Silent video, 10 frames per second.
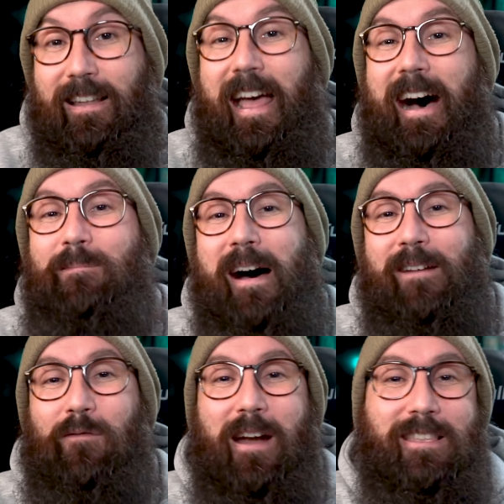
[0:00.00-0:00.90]
Now, my
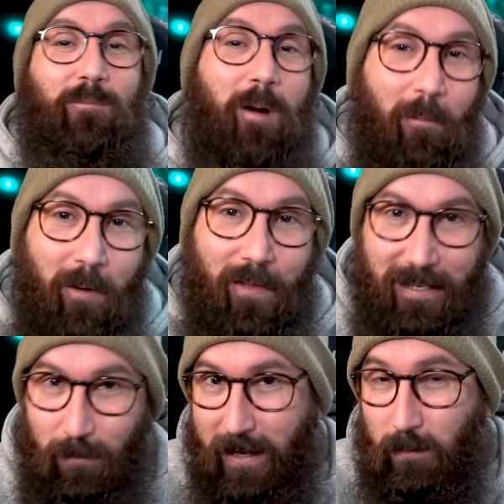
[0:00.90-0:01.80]
friends, what will
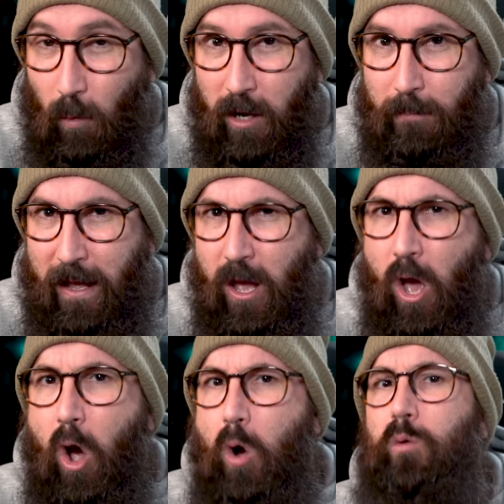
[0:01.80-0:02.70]
this week's word be?
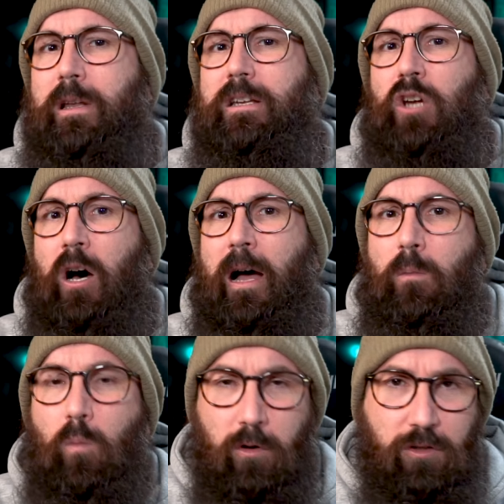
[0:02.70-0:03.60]
Only
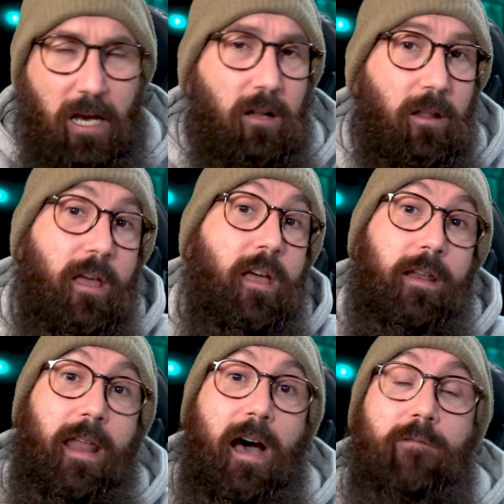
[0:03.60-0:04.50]
time will tell.
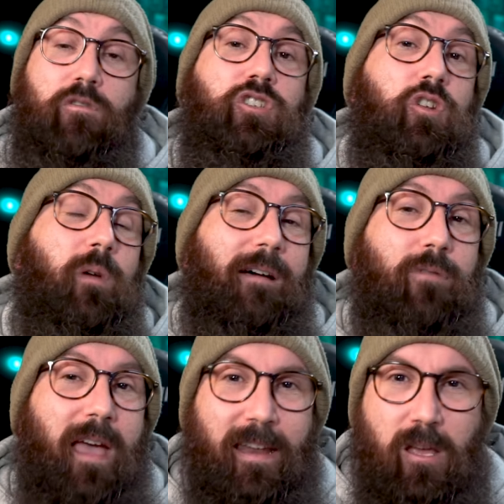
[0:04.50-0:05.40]
Now, if you do
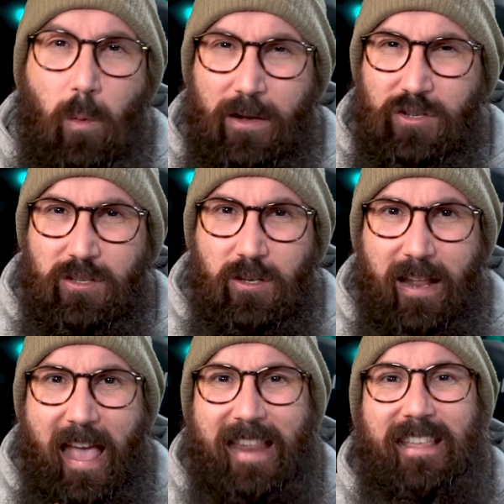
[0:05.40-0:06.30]
have any questions on
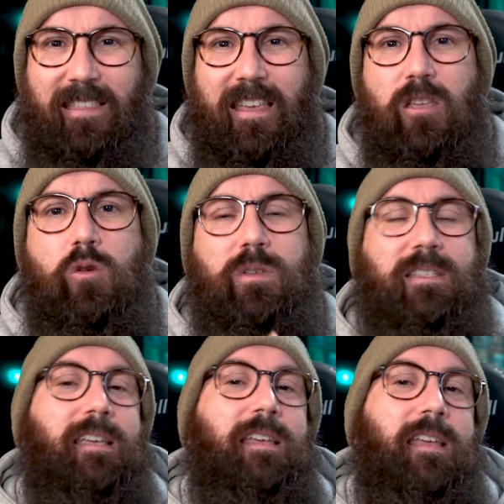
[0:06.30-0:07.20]
anything you
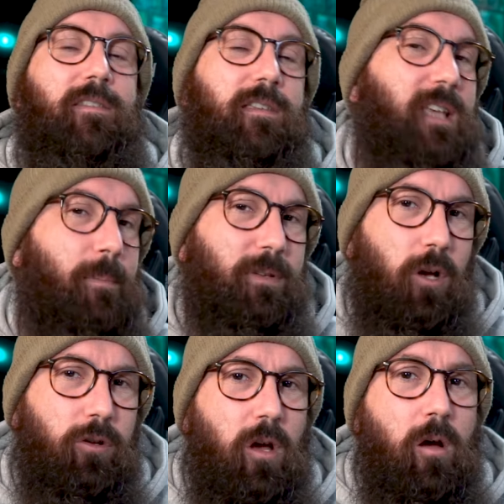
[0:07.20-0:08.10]
see in this
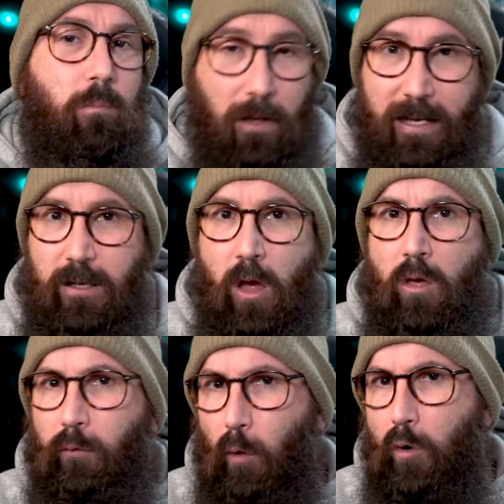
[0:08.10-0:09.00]
episode, please
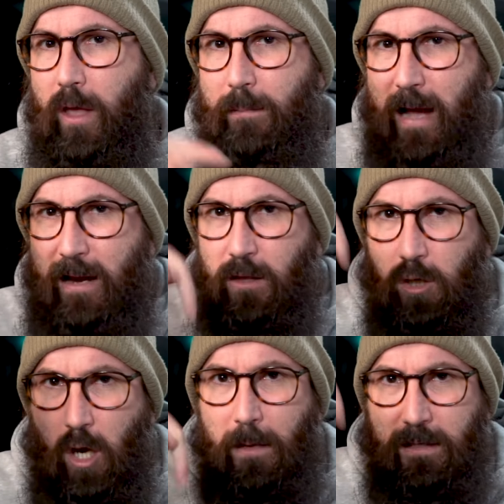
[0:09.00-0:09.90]
throw them down in the
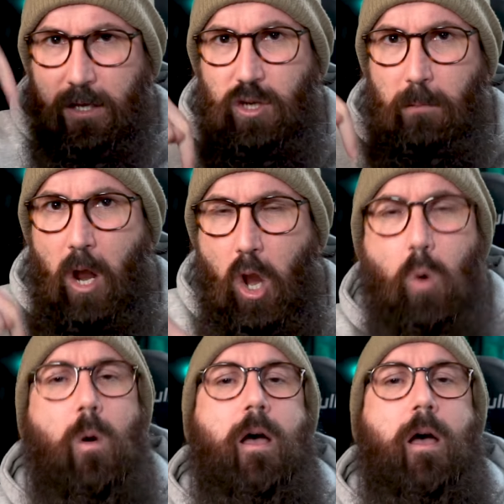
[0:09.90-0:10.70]
comment section below.